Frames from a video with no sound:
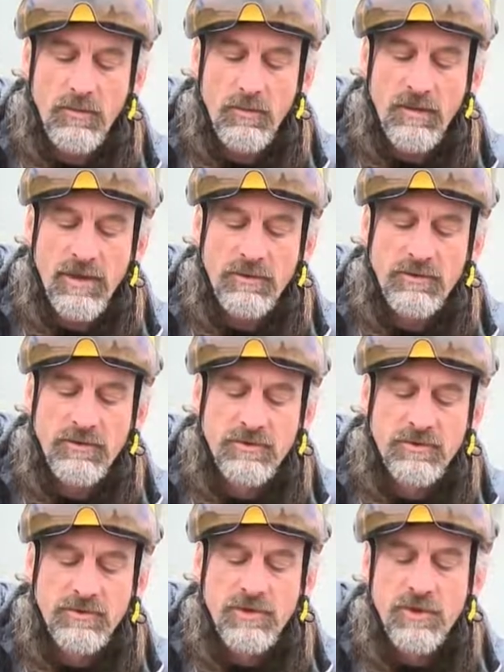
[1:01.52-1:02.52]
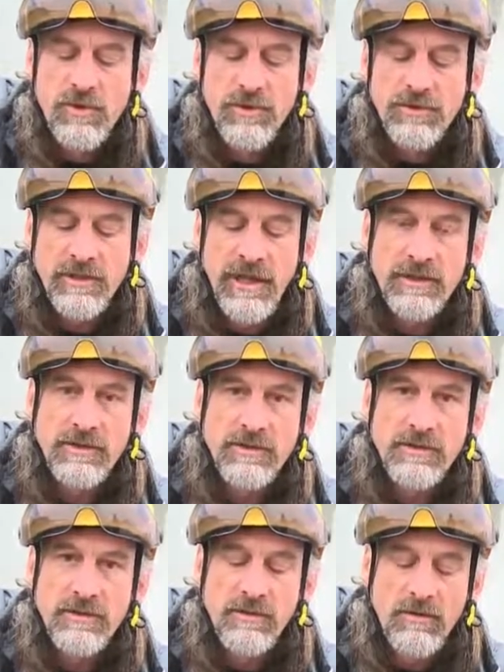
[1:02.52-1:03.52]
with our 2 cutting
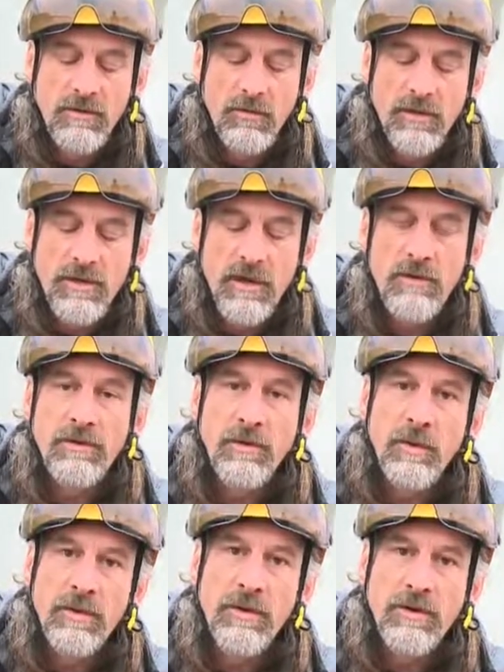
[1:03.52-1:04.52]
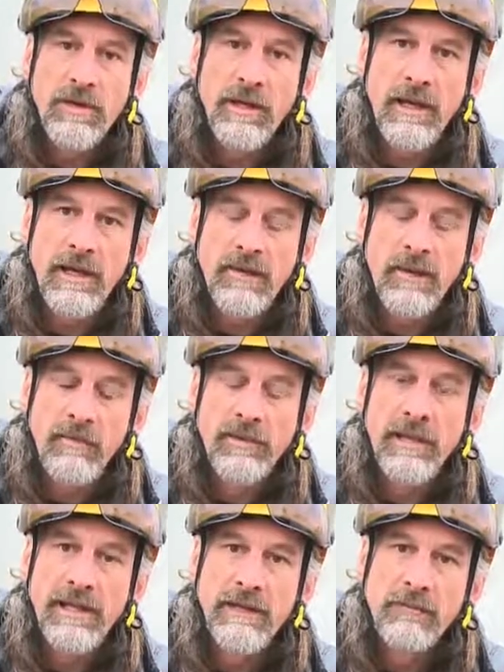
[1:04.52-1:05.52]
edges, we know that we're not going to get a
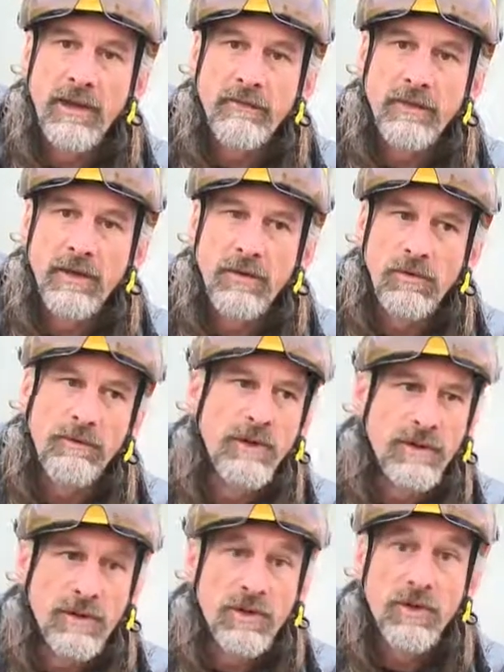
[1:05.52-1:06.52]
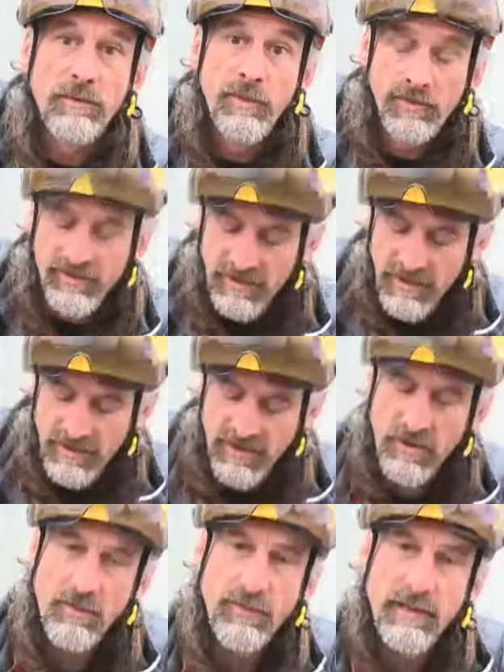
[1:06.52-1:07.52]
completely round hole, and the COEUR PULSE needs a
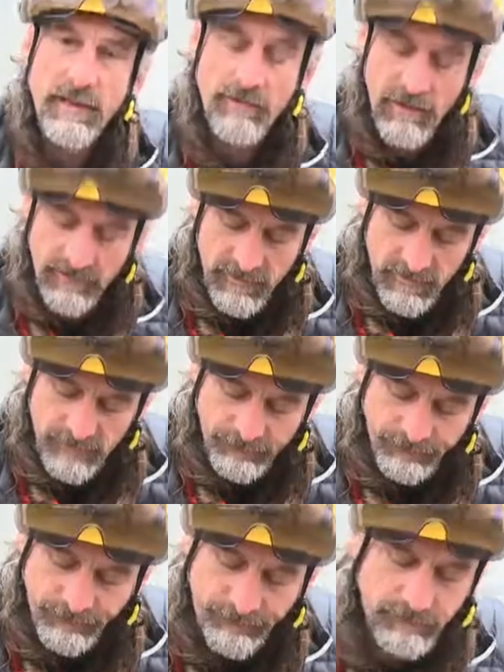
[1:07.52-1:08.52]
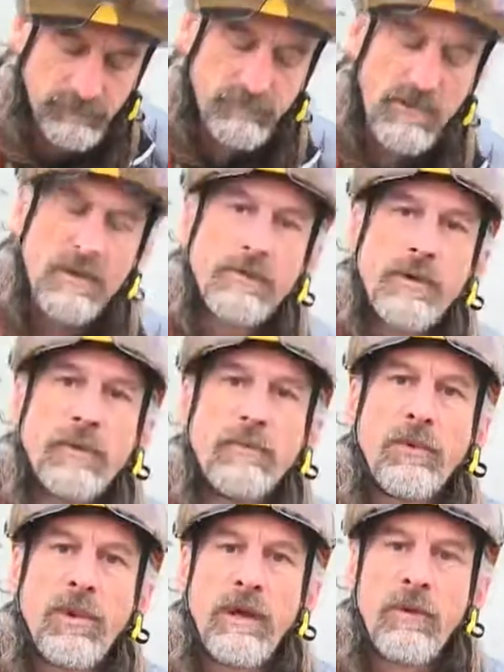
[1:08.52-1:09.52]
completely round hole. We can
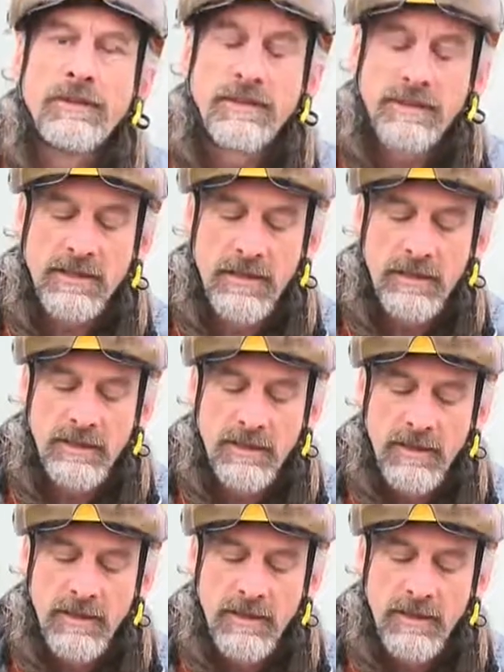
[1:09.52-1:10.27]
put that one to the side.